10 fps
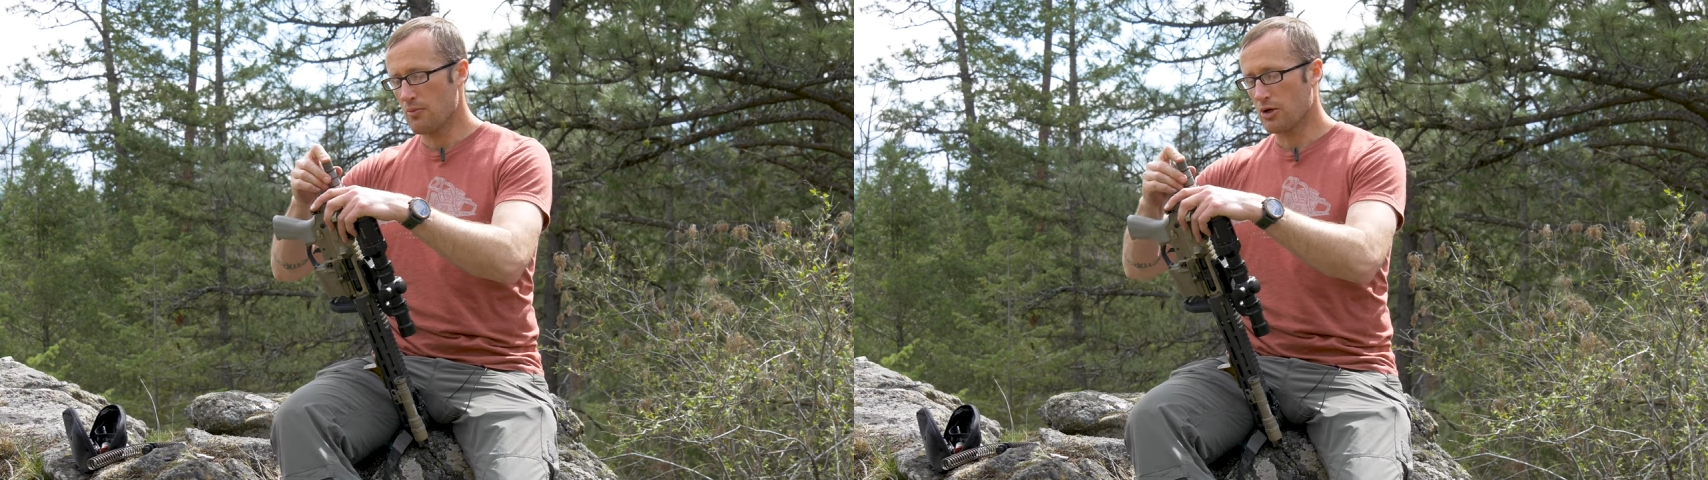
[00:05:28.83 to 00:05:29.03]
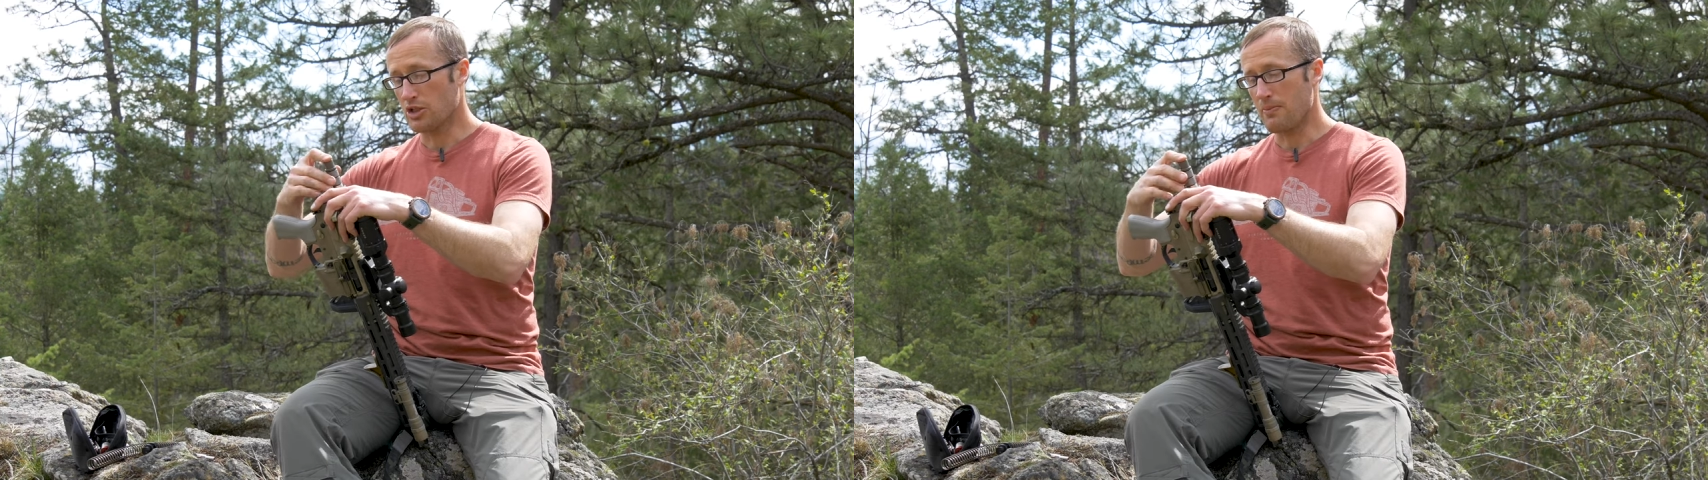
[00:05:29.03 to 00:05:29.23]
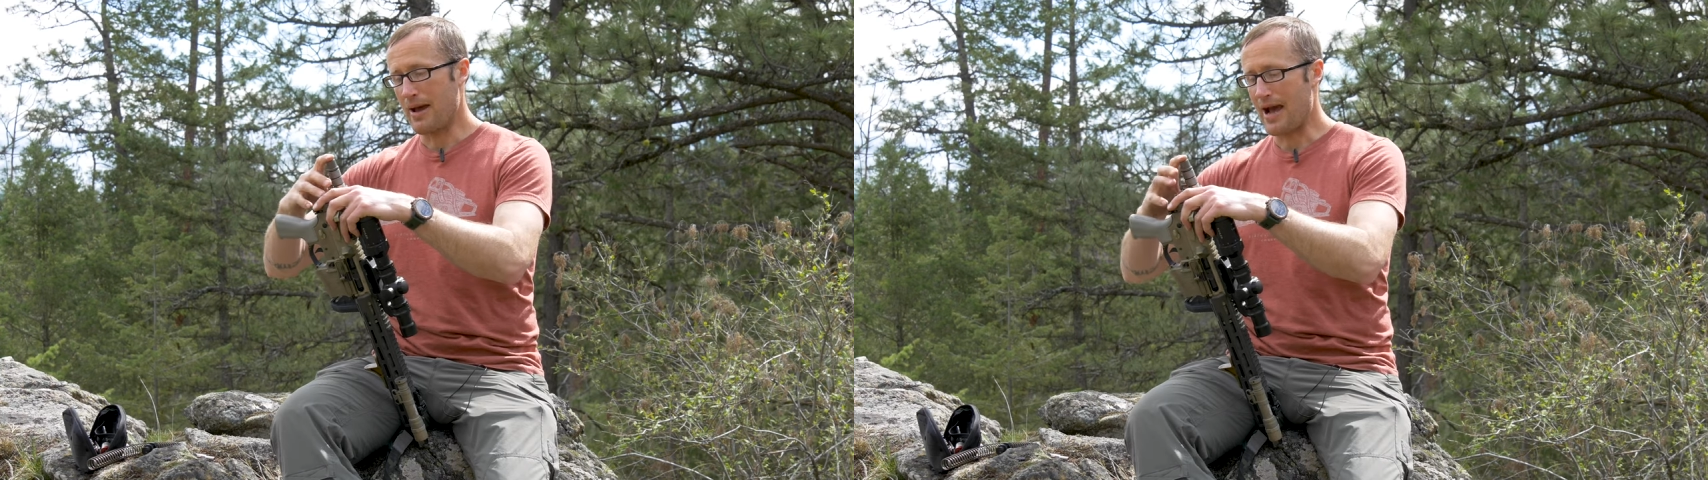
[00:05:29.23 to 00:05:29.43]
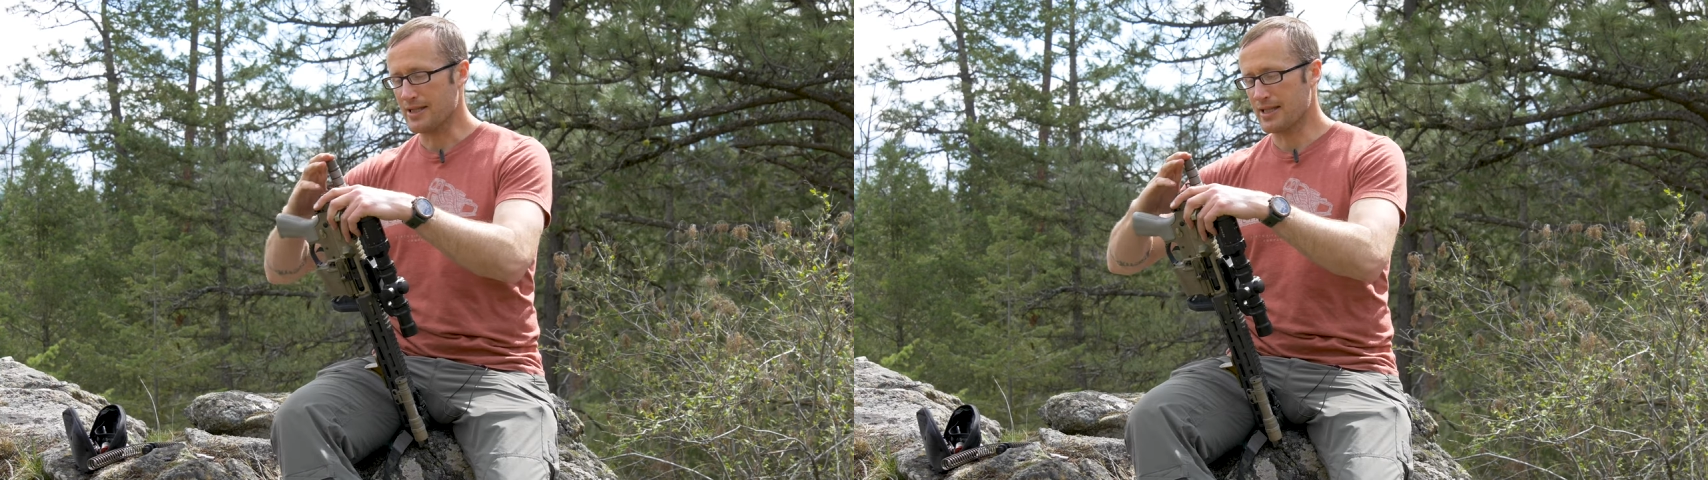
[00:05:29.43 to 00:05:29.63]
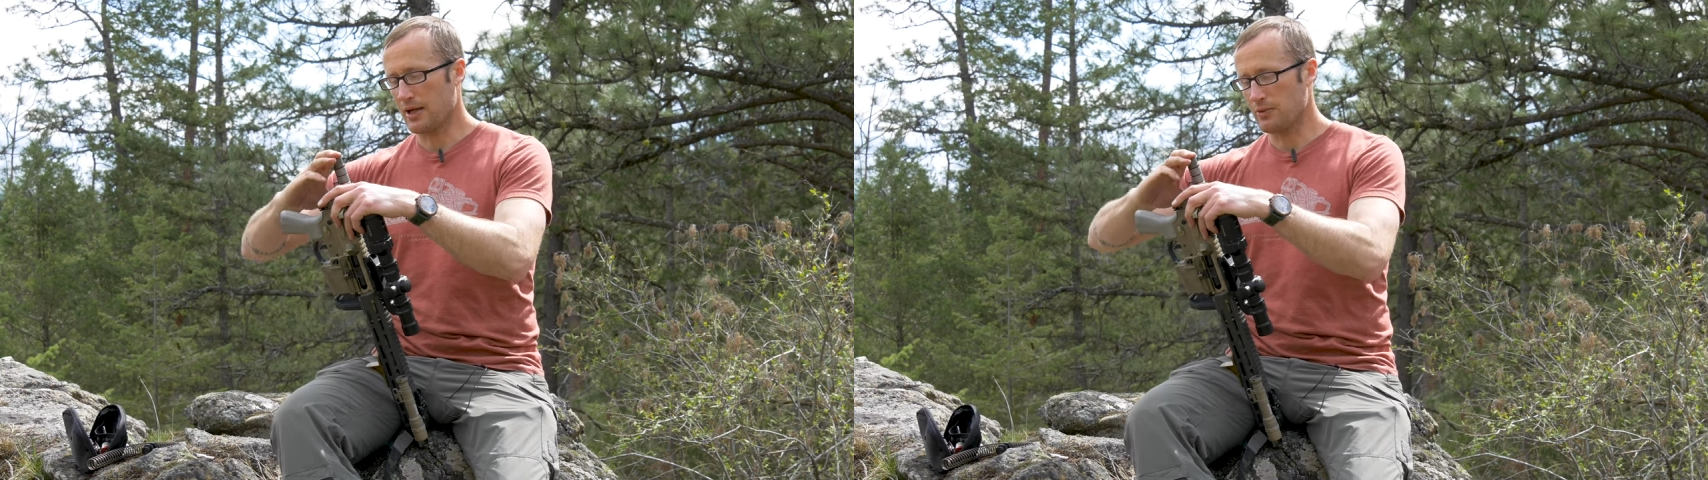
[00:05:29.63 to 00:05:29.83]
push it
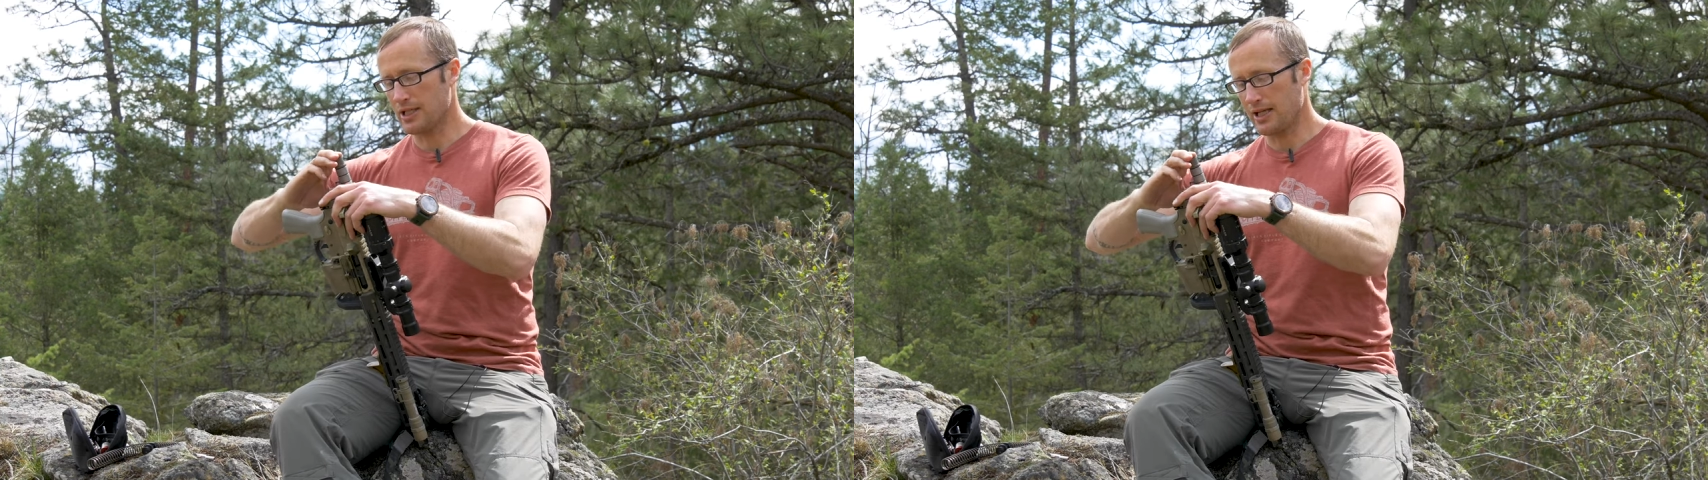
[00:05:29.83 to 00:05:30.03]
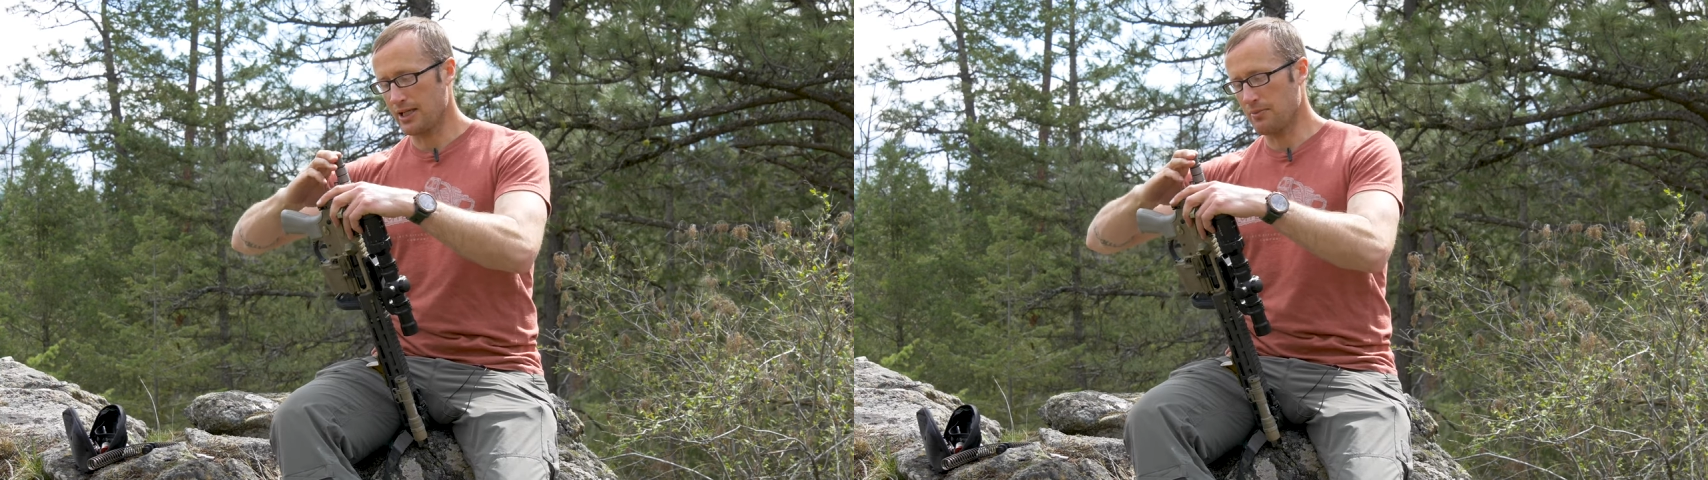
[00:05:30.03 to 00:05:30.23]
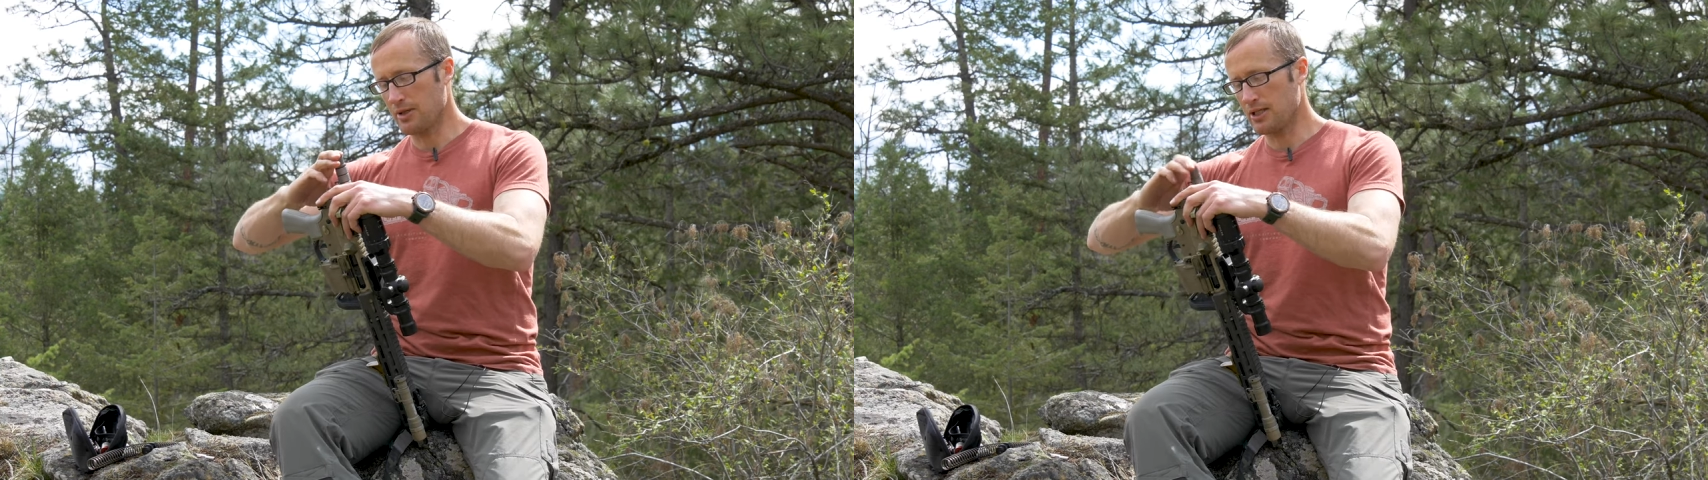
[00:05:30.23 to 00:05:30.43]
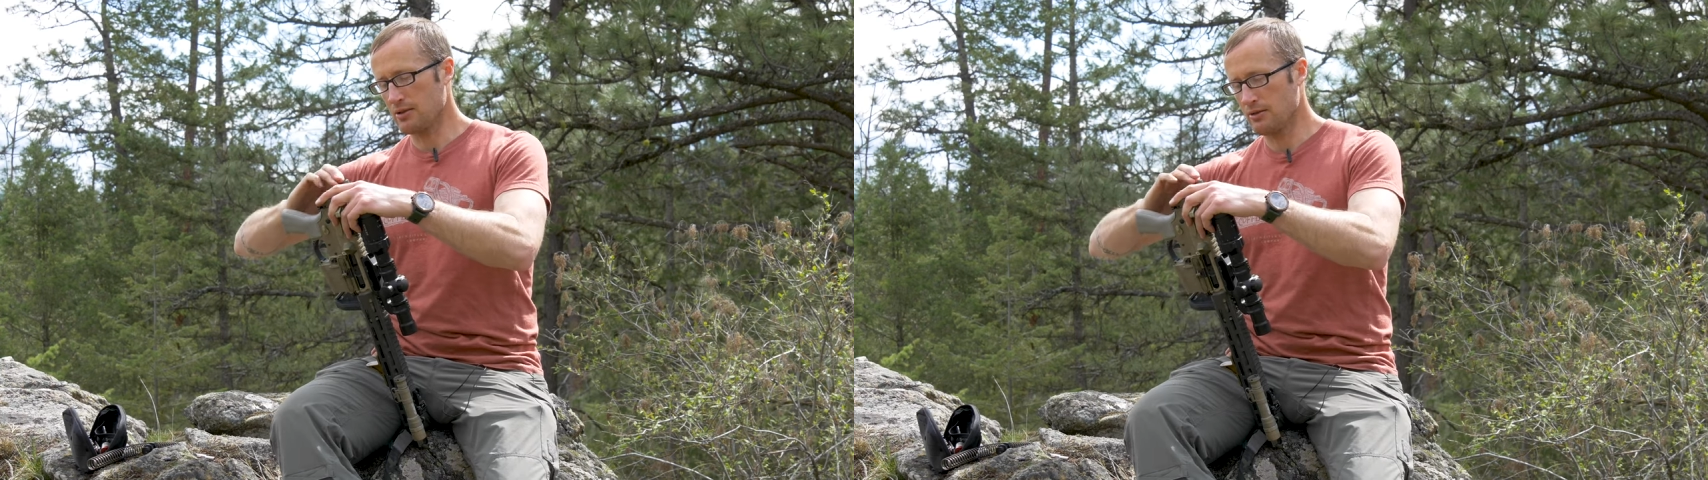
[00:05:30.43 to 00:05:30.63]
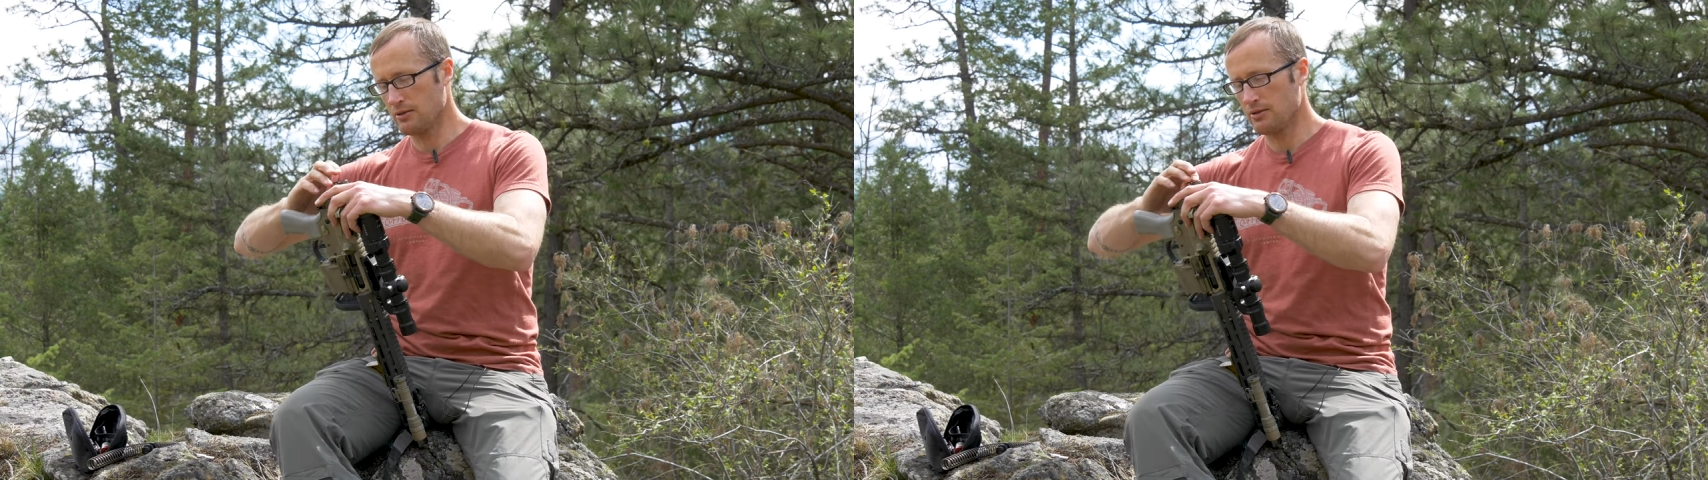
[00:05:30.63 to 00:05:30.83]
past that retaining pin.